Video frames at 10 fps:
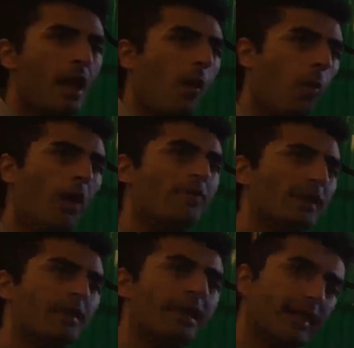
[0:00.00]
One
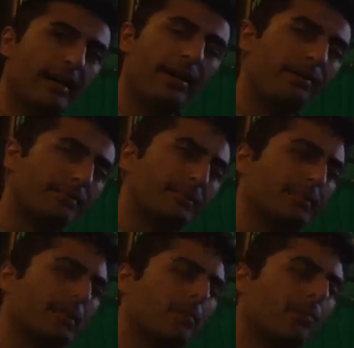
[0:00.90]
thing that
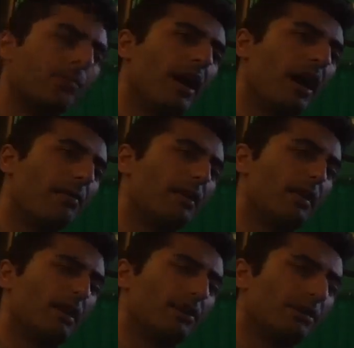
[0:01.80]
I'm going
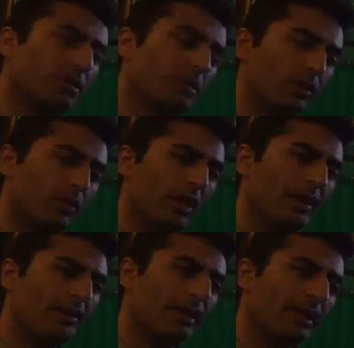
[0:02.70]
to do a lot
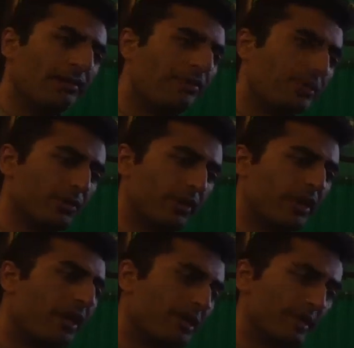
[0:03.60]
at LAN for
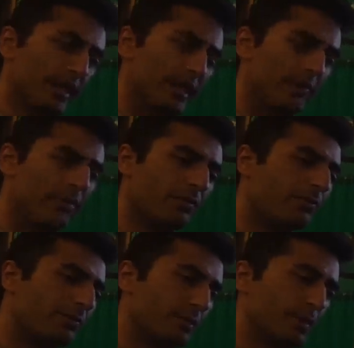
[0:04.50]
2019 would
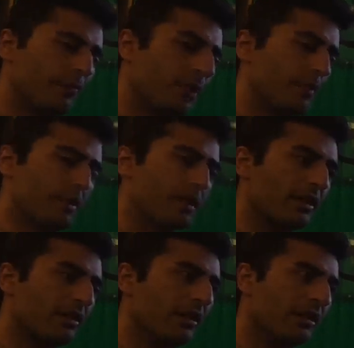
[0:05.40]
be focusing
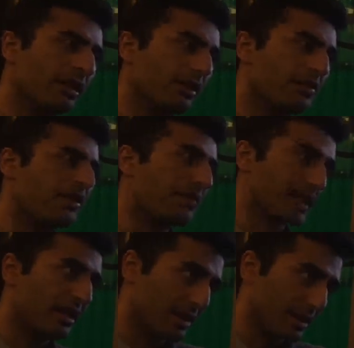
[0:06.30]
on
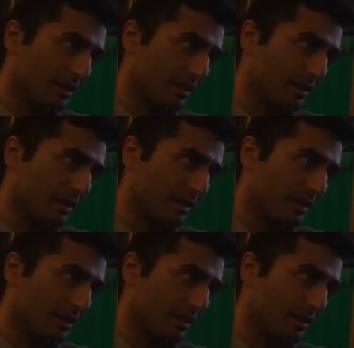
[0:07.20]
certification.